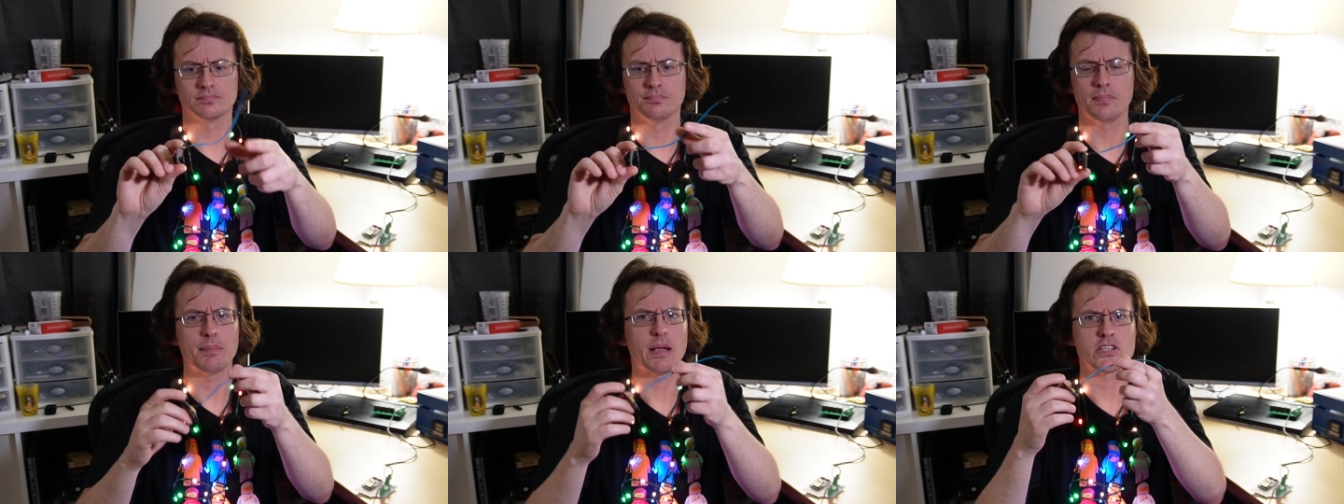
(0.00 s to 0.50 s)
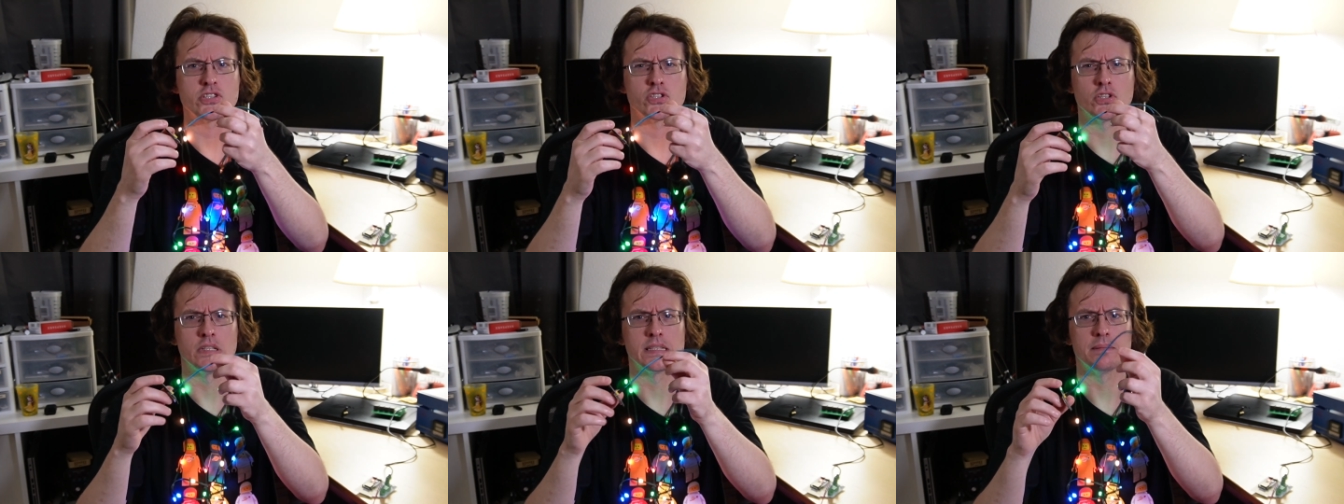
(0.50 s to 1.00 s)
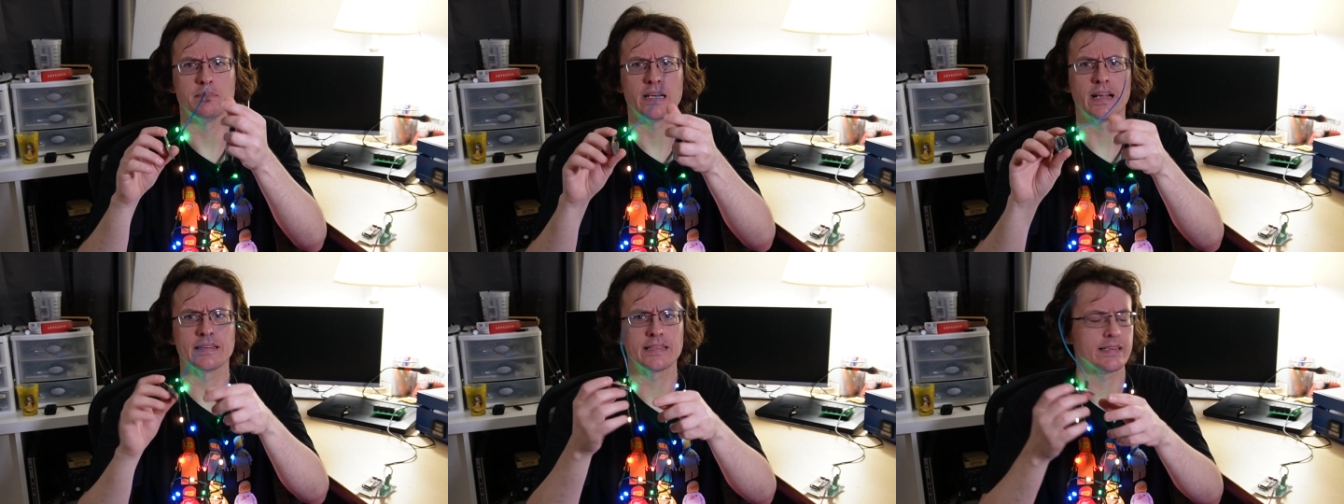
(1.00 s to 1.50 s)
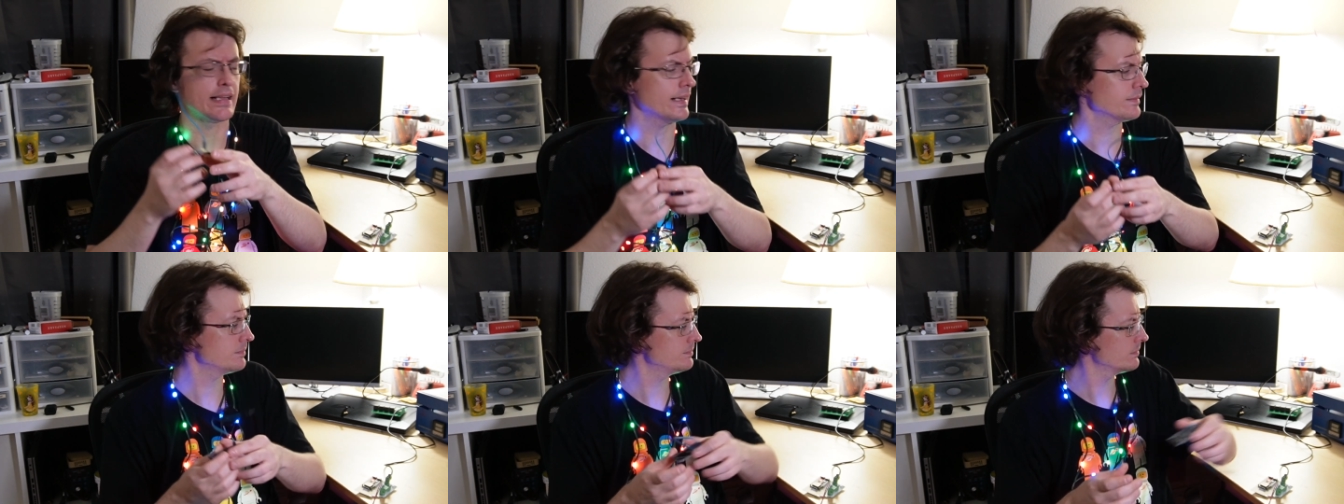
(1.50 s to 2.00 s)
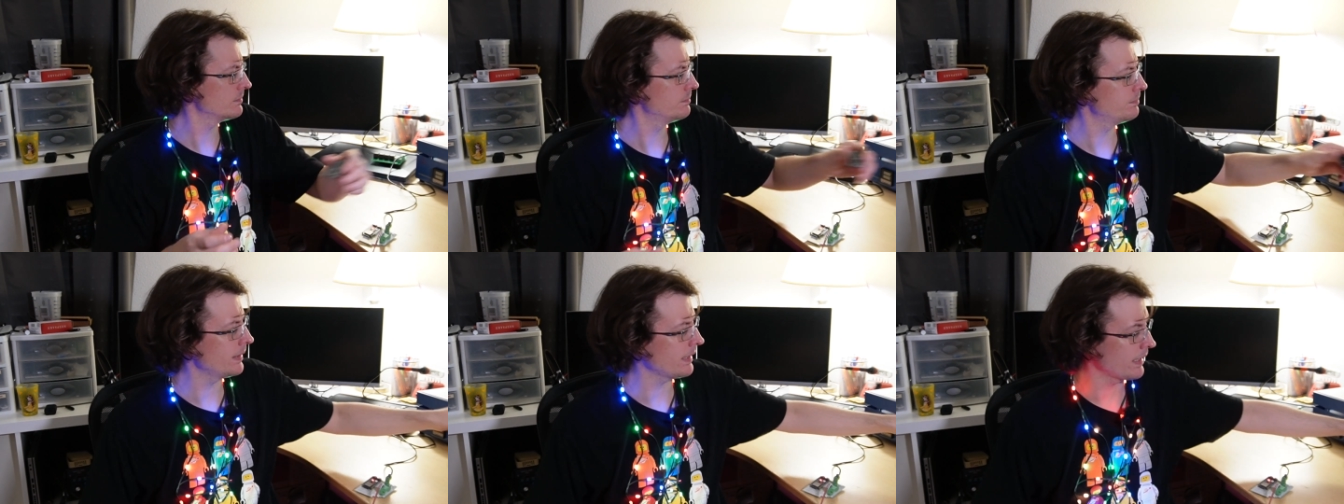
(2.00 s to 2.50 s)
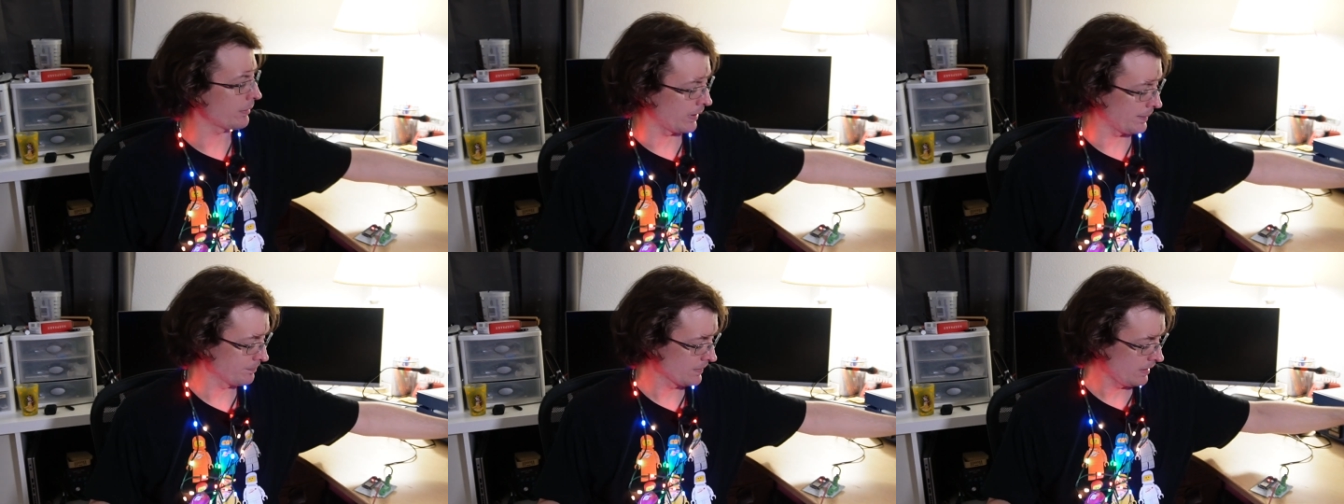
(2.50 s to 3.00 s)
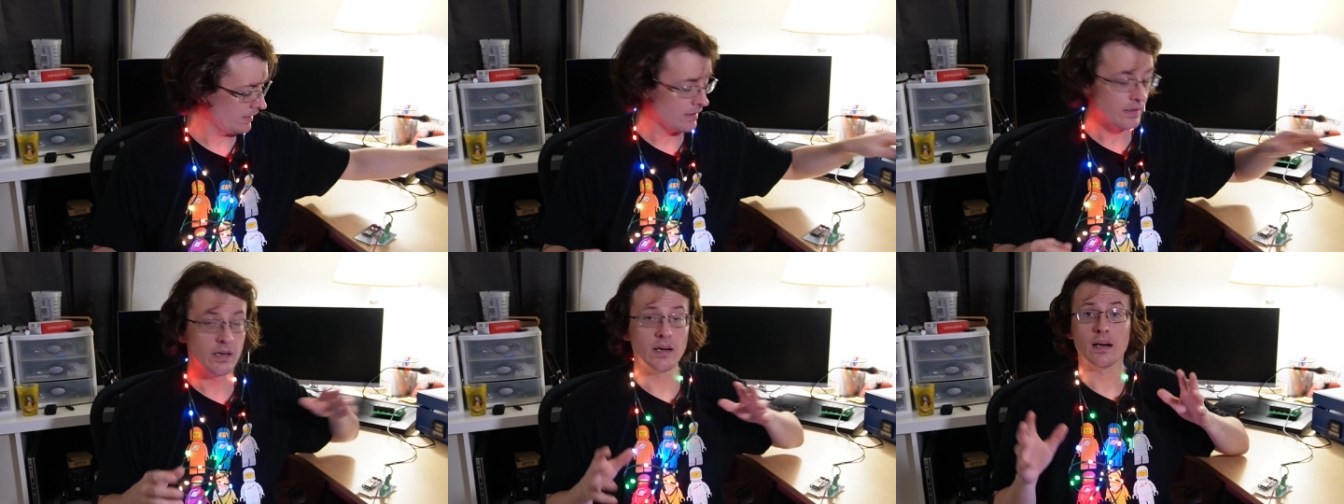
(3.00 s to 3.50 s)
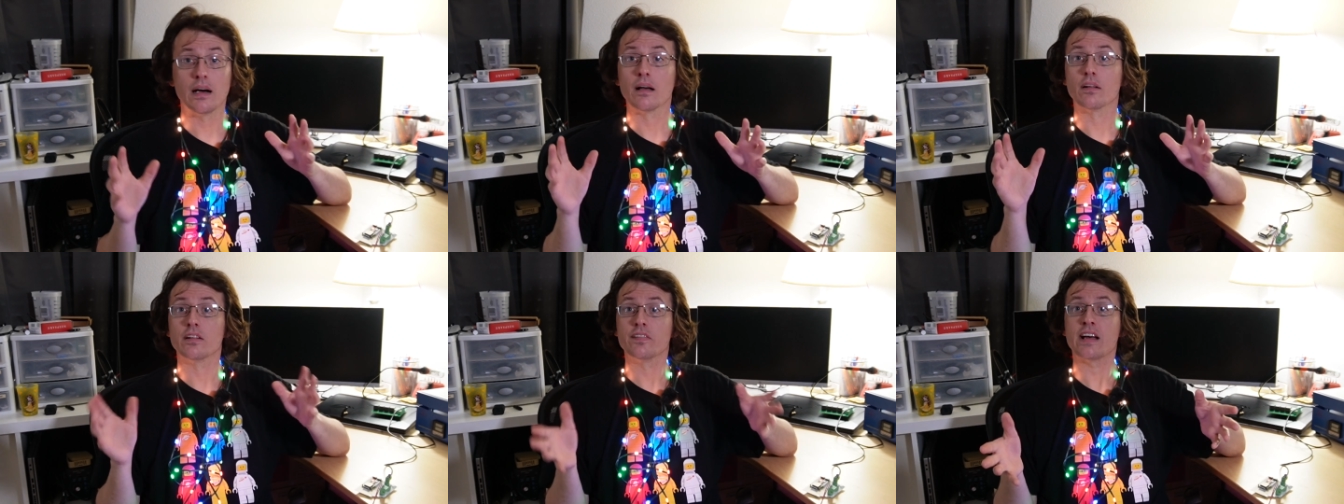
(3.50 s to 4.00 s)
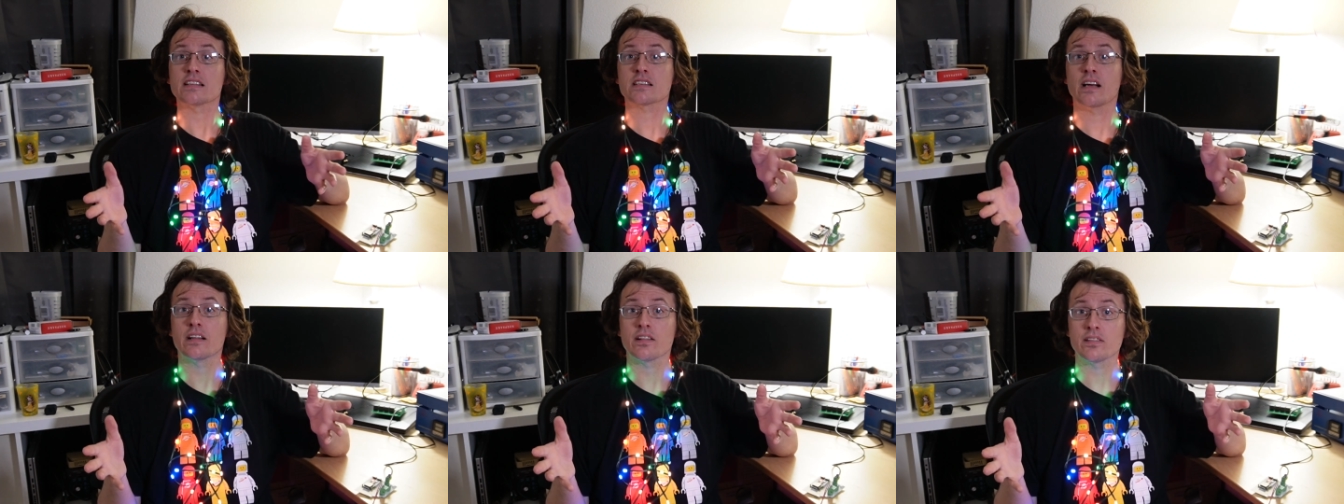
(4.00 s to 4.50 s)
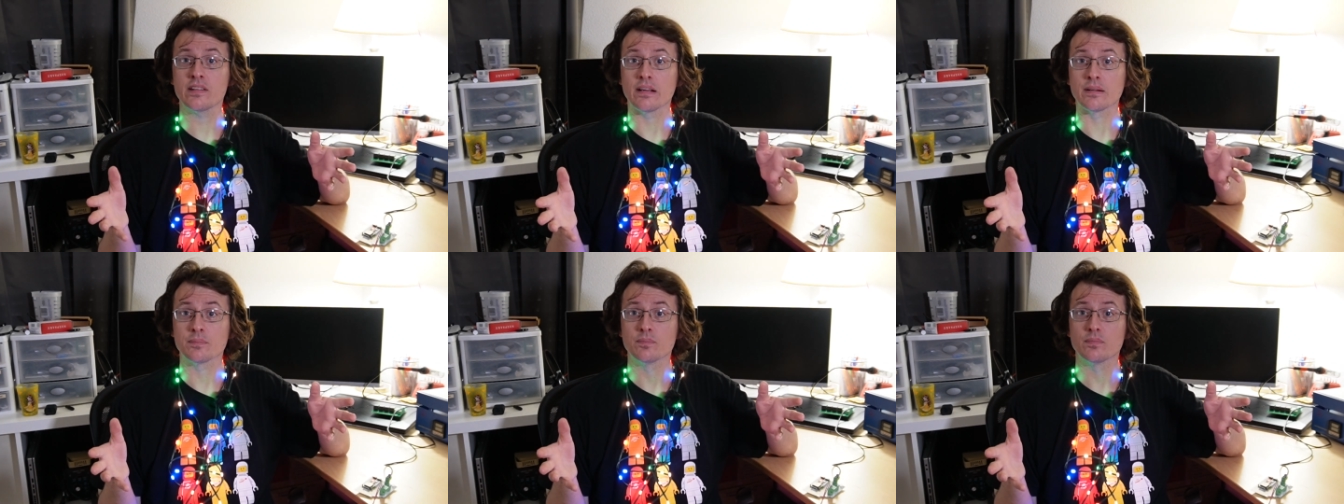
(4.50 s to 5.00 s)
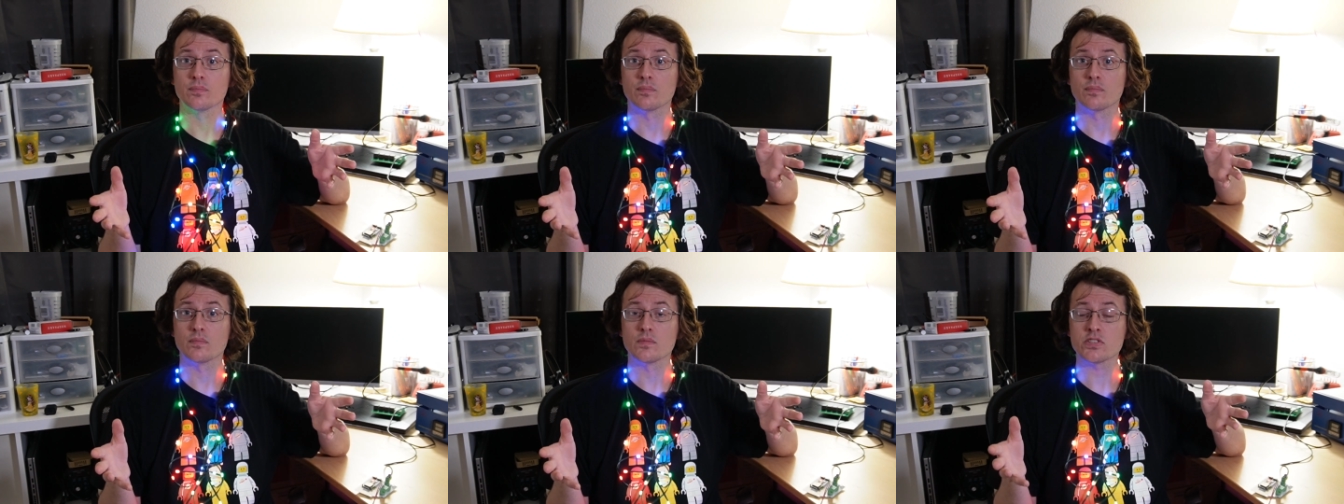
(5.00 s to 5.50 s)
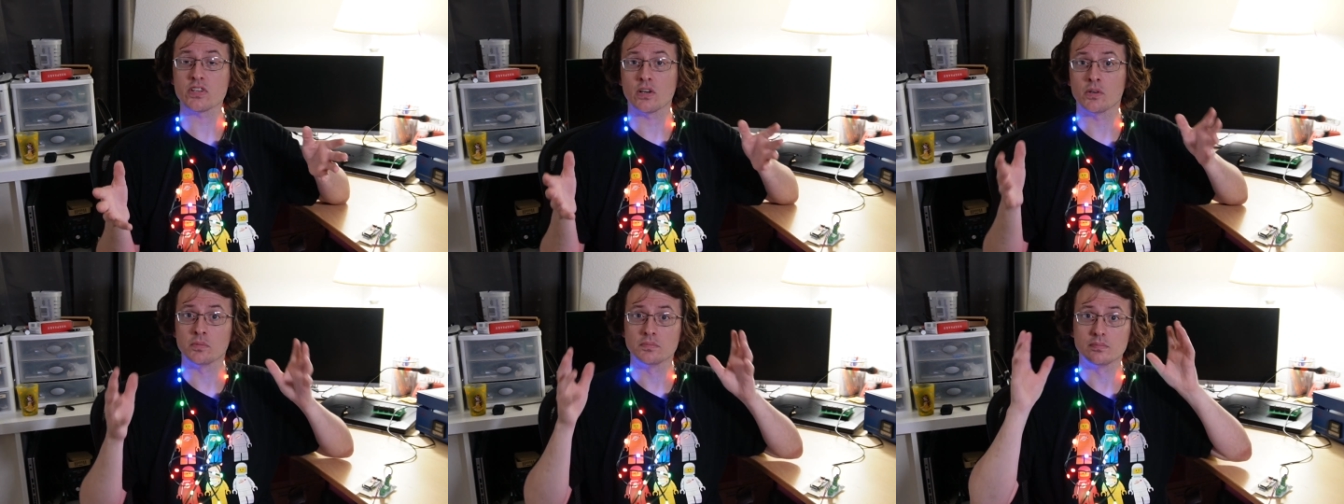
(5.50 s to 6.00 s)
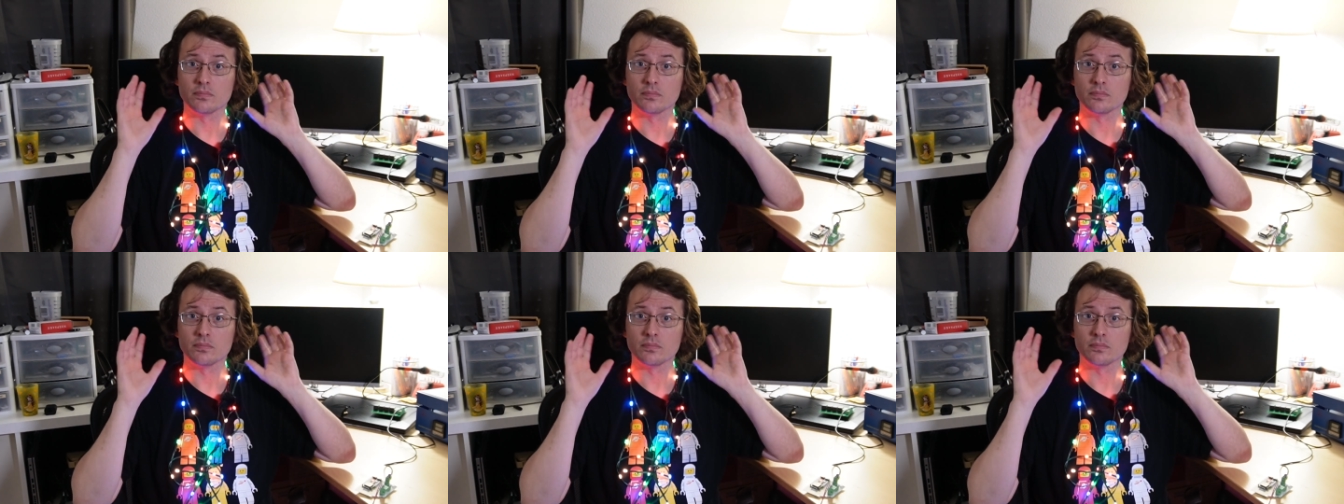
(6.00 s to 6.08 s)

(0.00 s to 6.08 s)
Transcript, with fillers: maybe I shouldn't admit I did that. But anyway, uh, that's kind of the thing. So